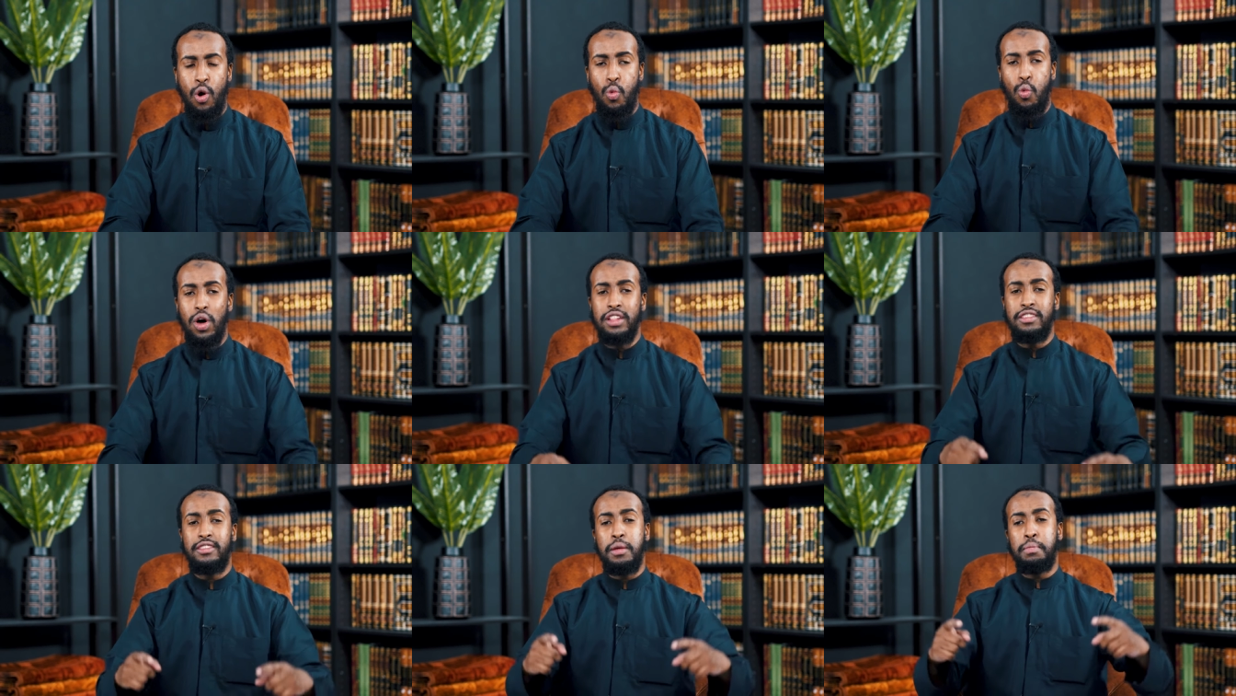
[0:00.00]

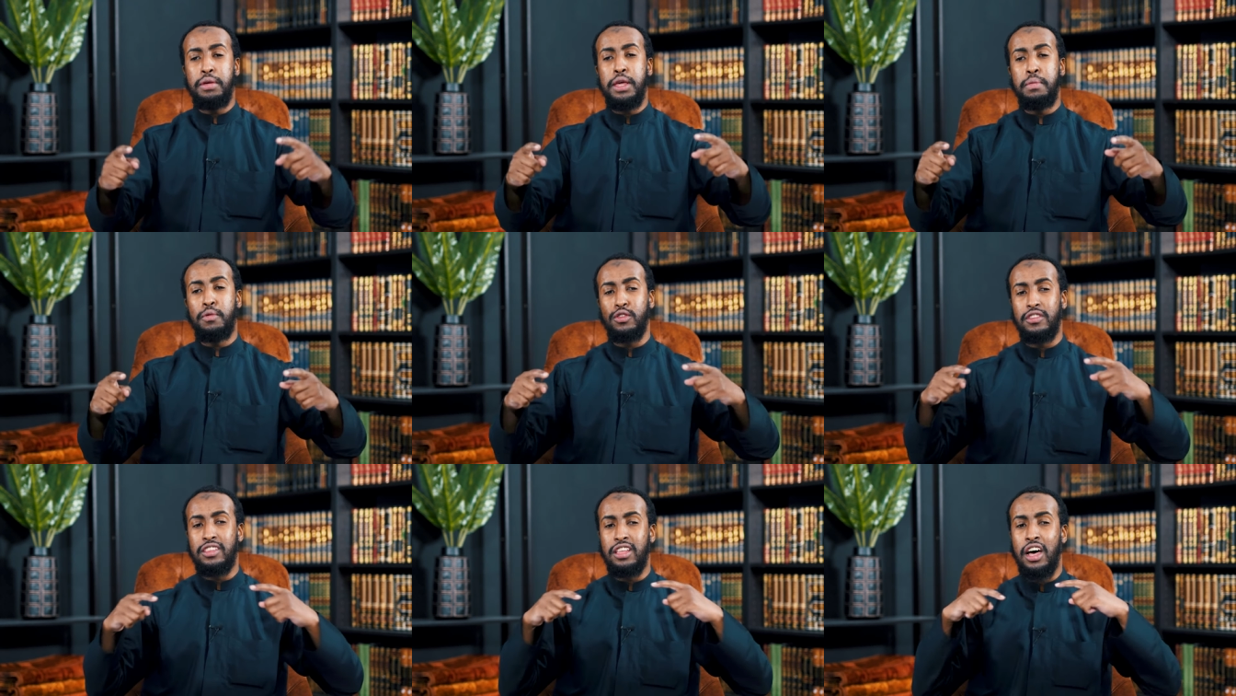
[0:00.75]
once the
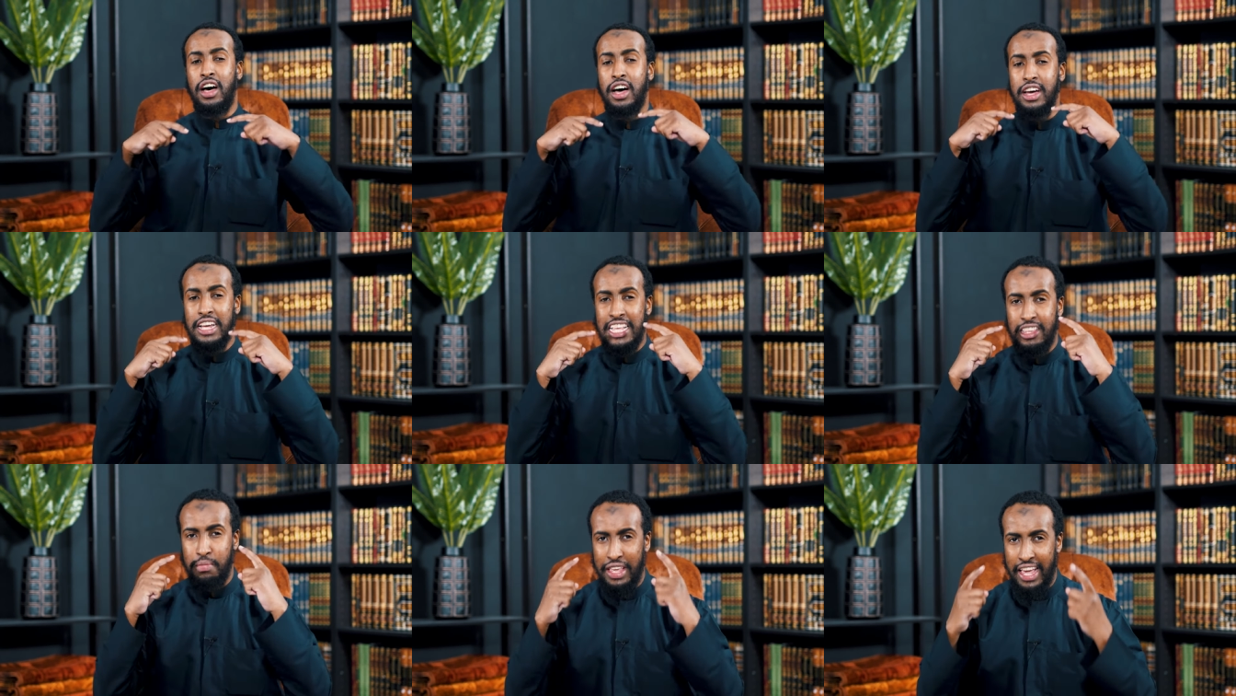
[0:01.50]
people's
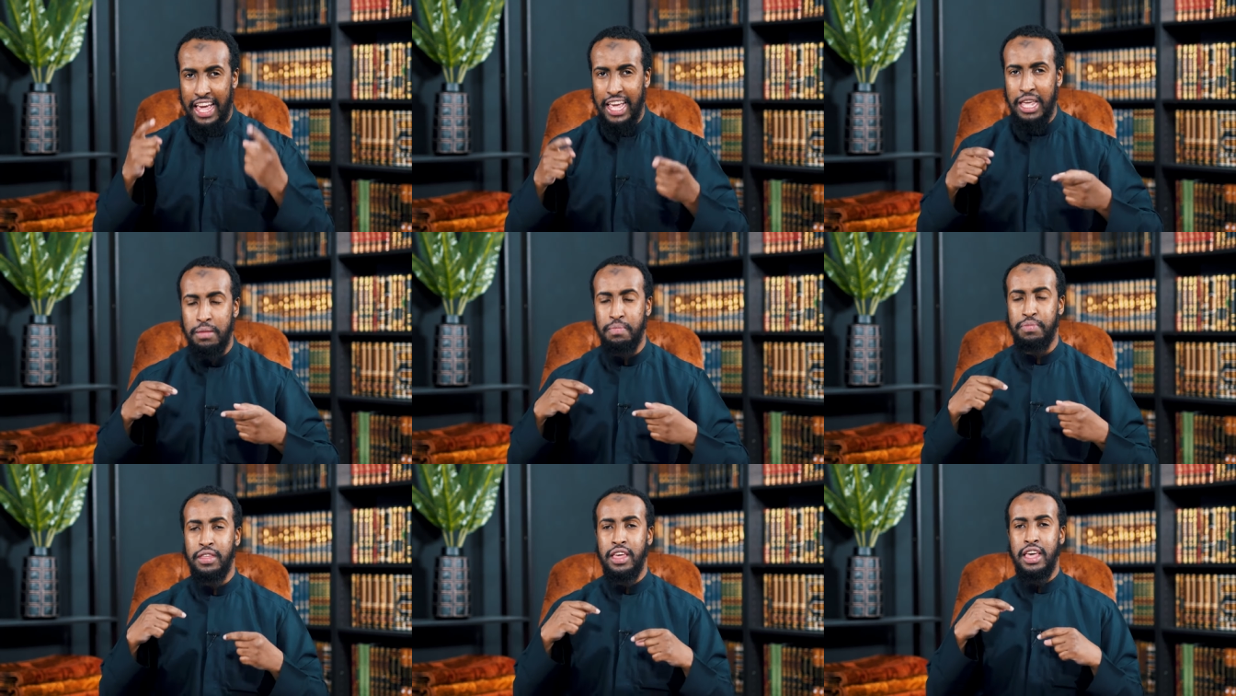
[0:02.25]
tongues
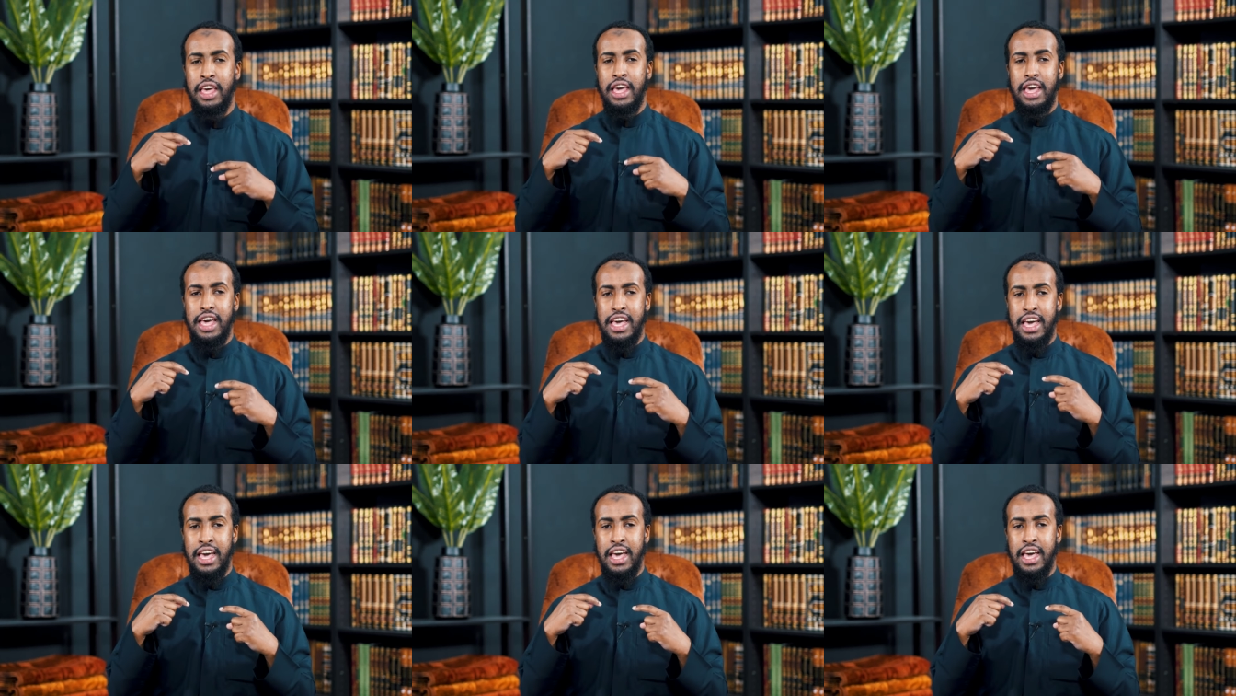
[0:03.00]
became
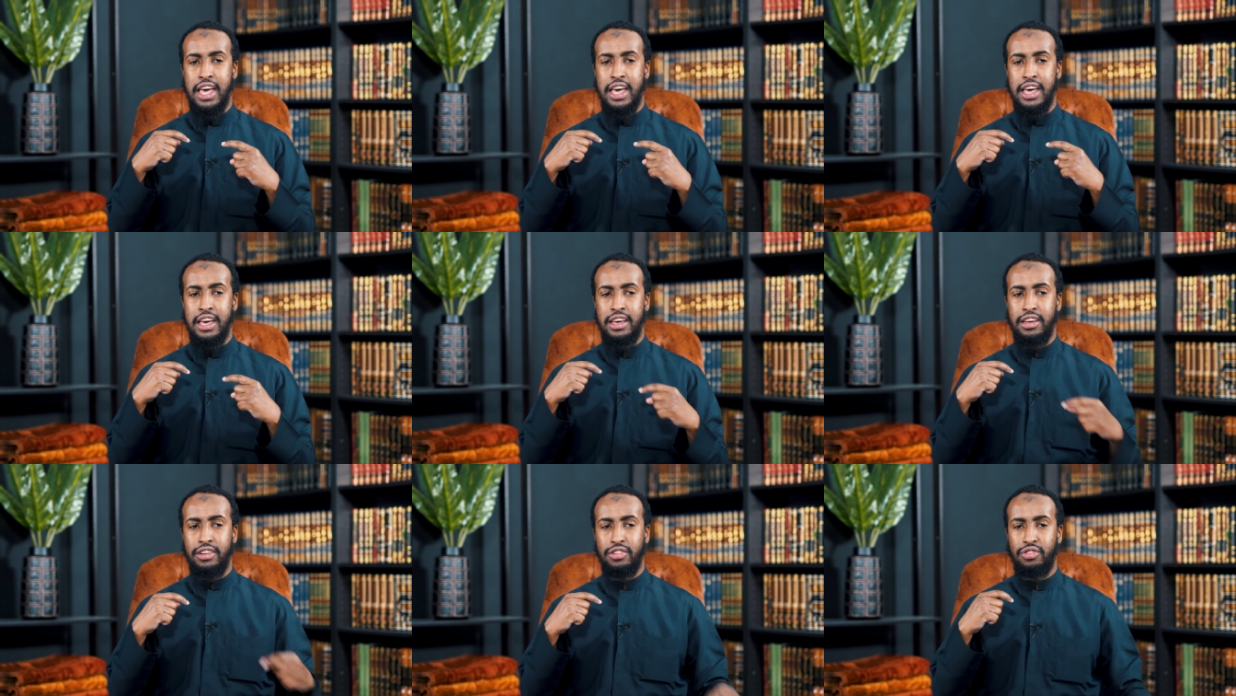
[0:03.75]
uh,
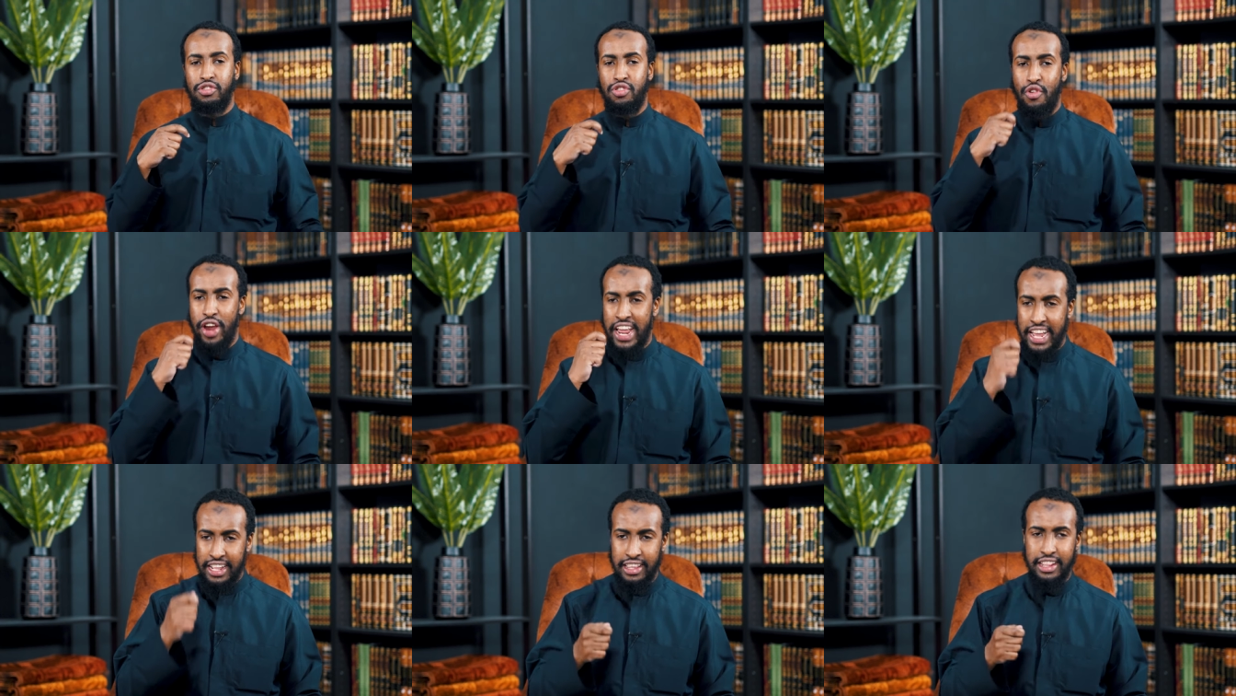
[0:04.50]

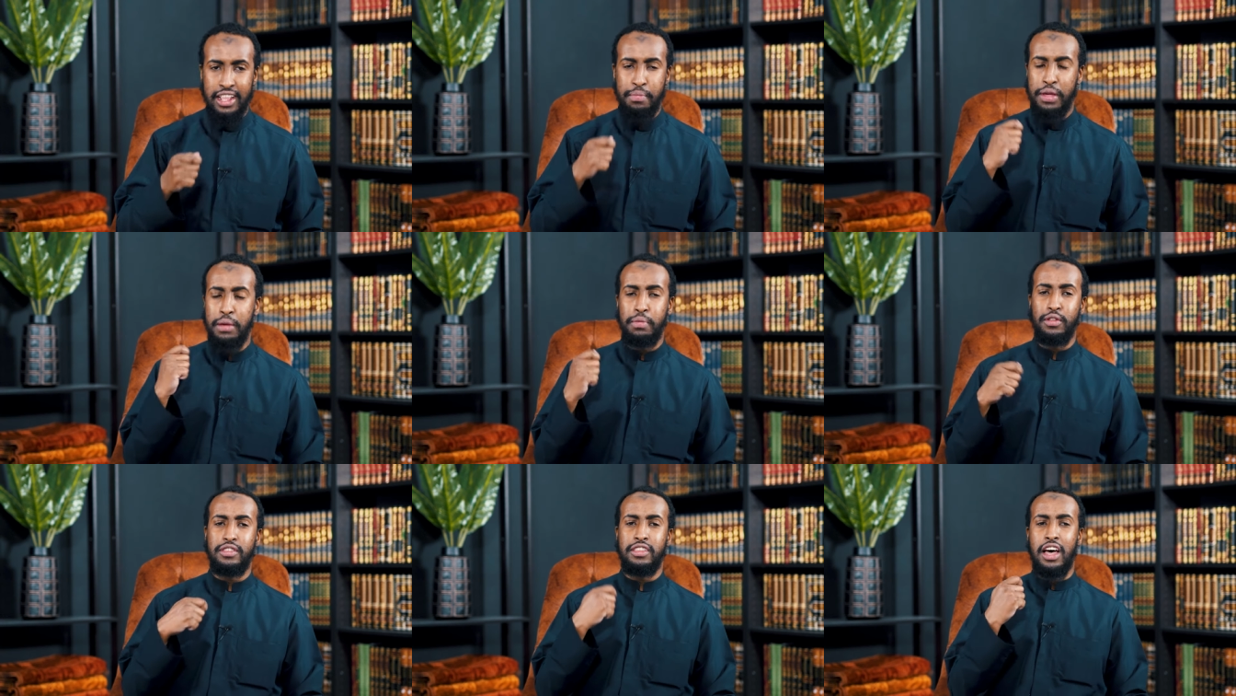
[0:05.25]
trained, the
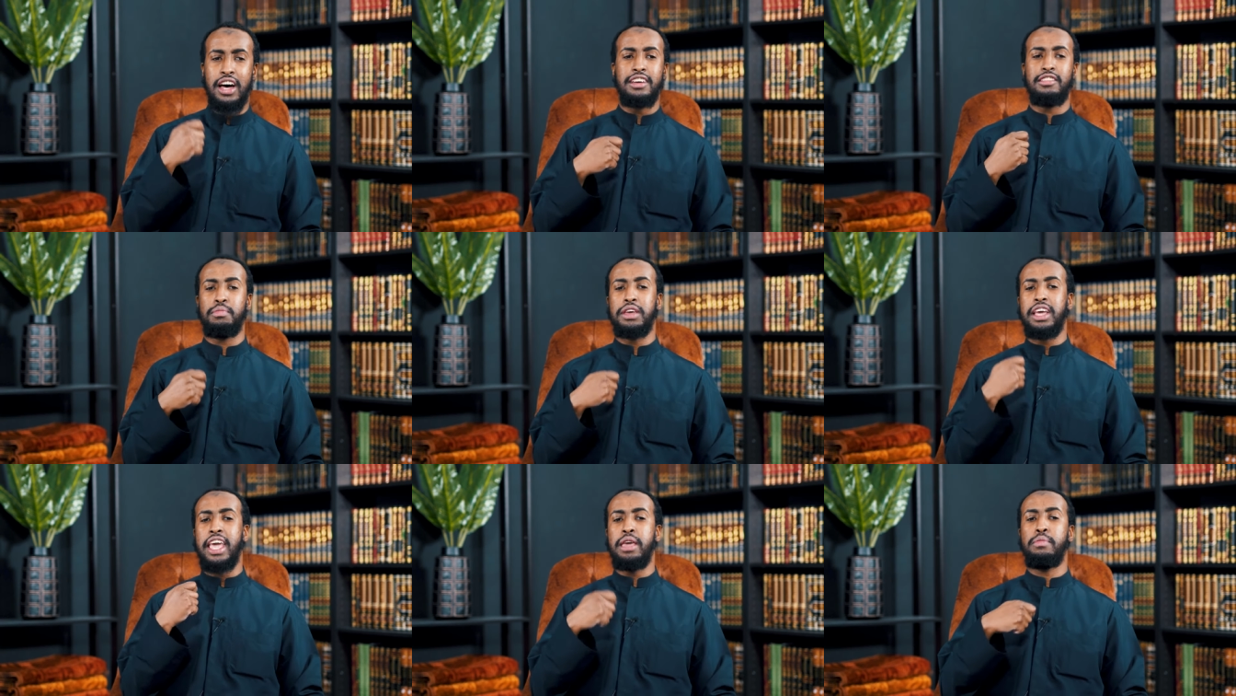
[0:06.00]
people's tongues
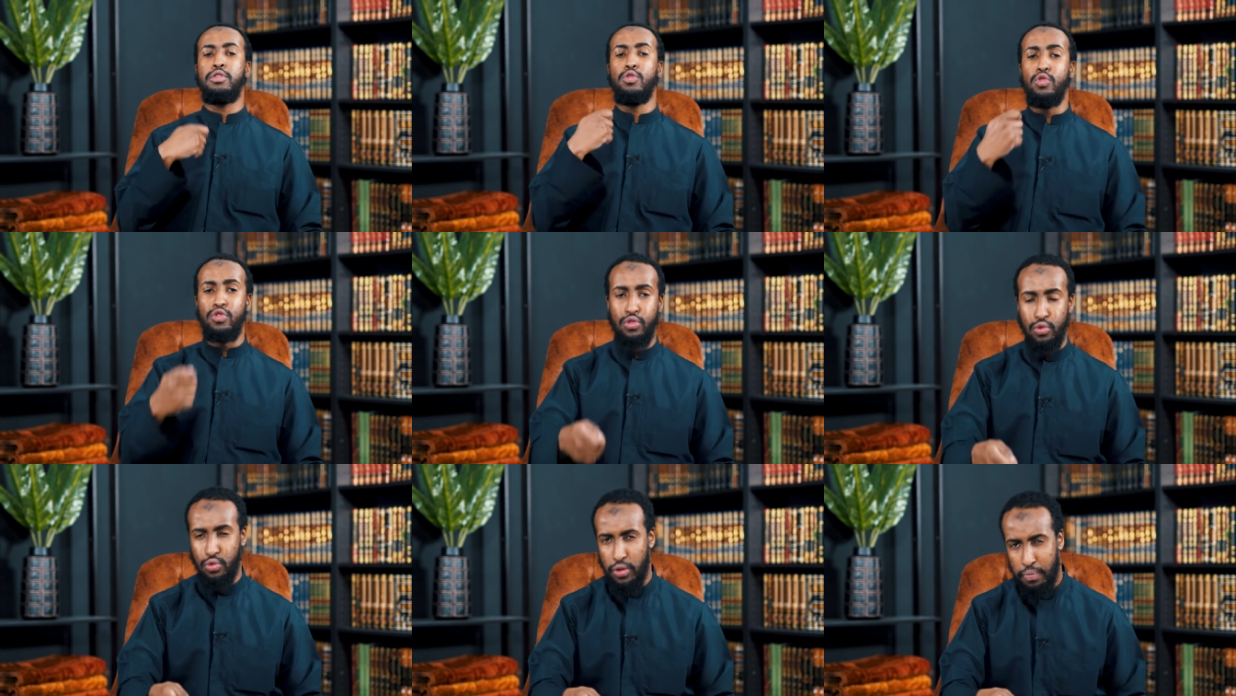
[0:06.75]
became used
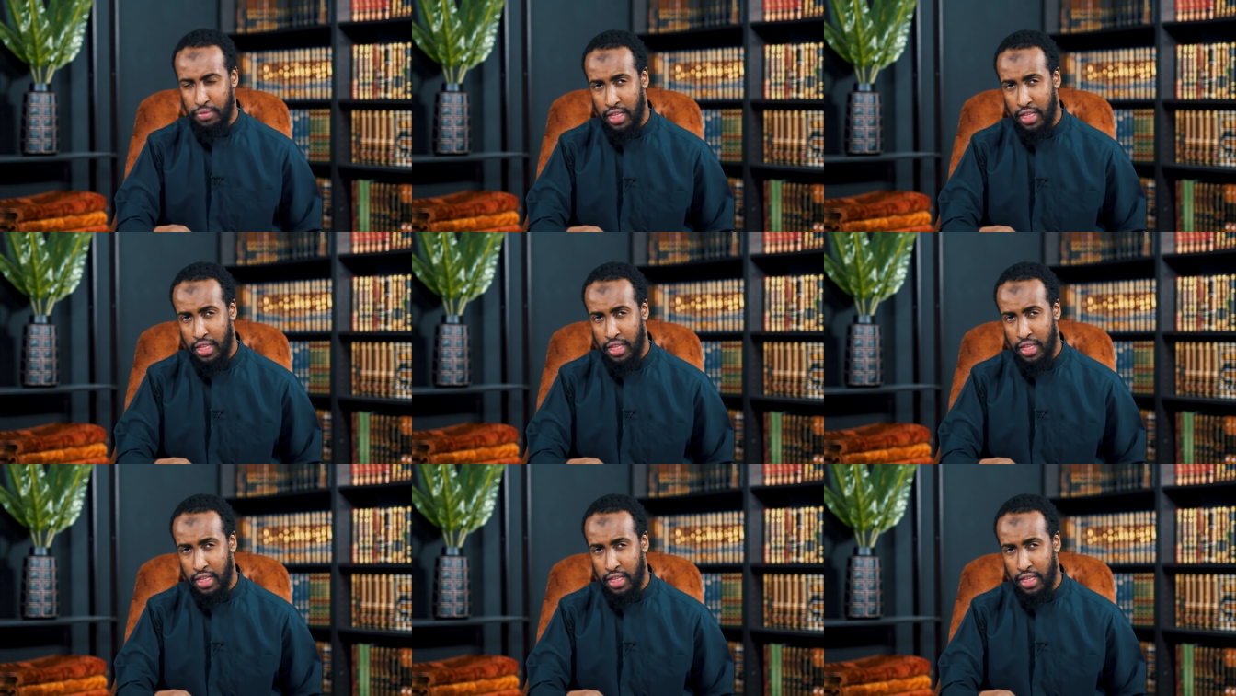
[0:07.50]
to